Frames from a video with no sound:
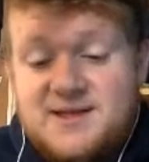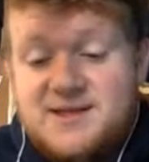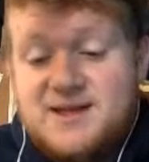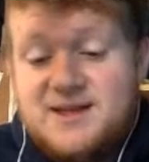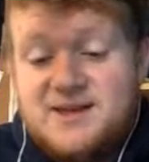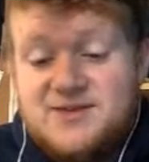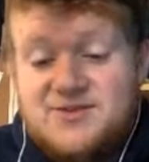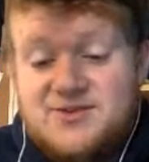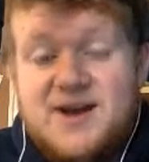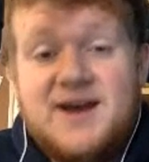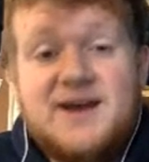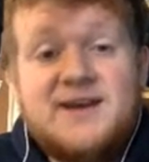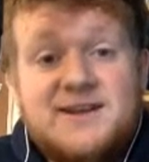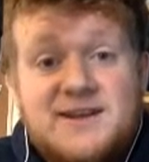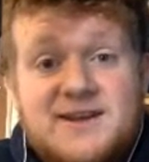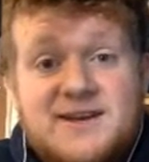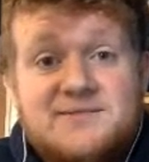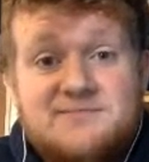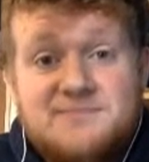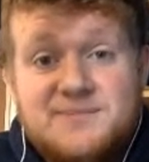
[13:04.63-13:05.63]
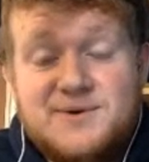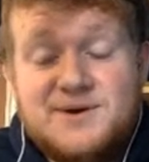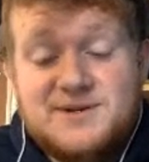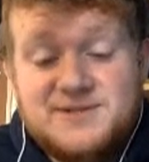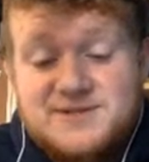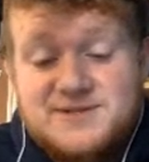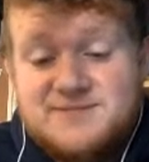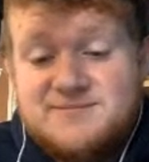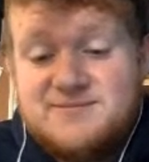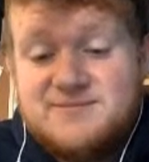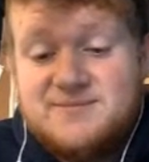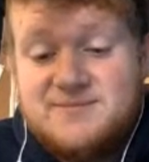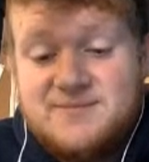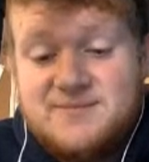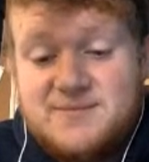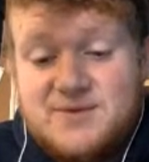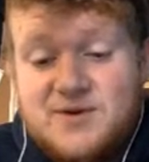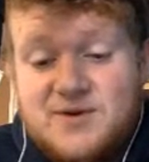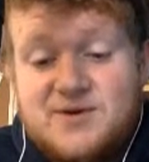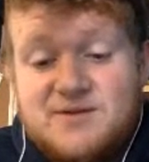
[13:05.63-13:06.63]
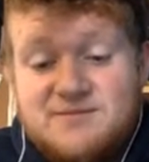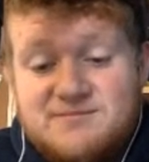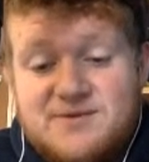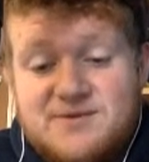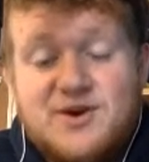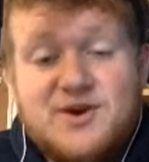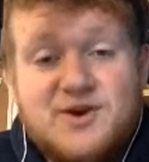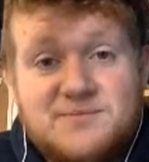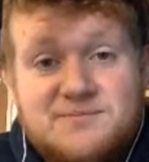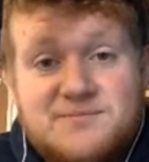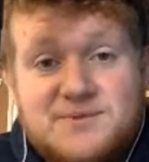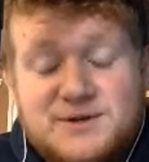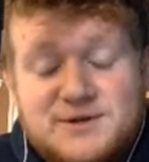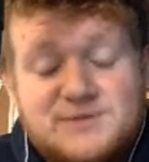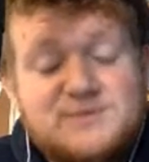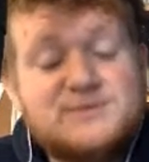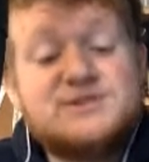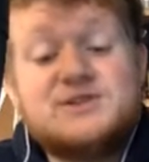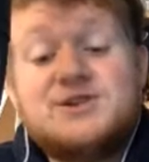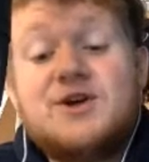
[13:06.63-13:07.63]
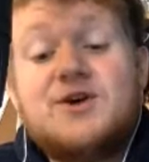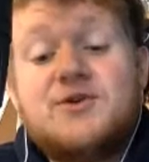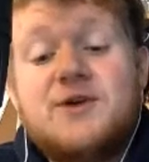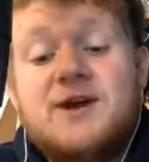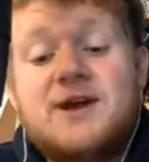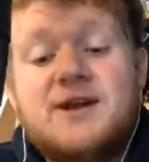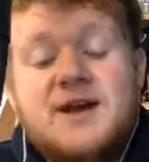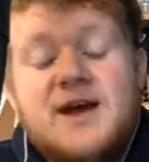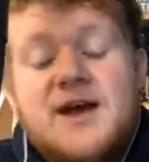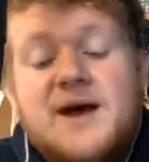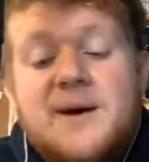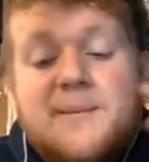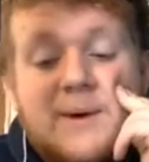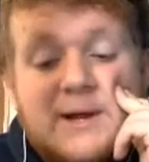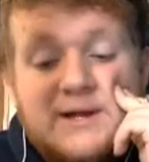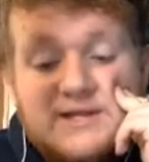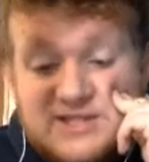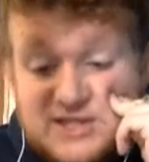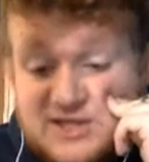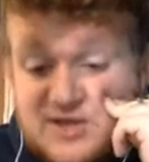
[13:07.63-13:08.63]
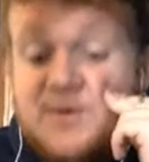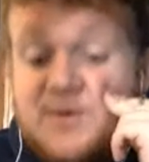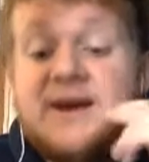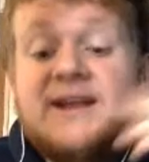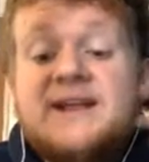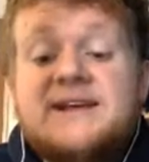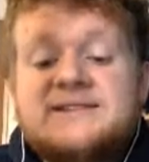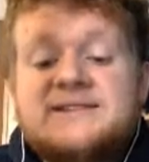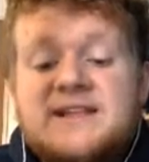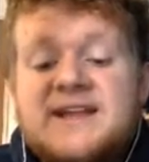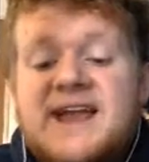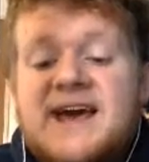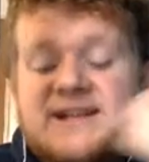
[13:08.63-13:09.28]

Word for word: They try and eat birds or herd birds, which is not great, but it's just the way it is the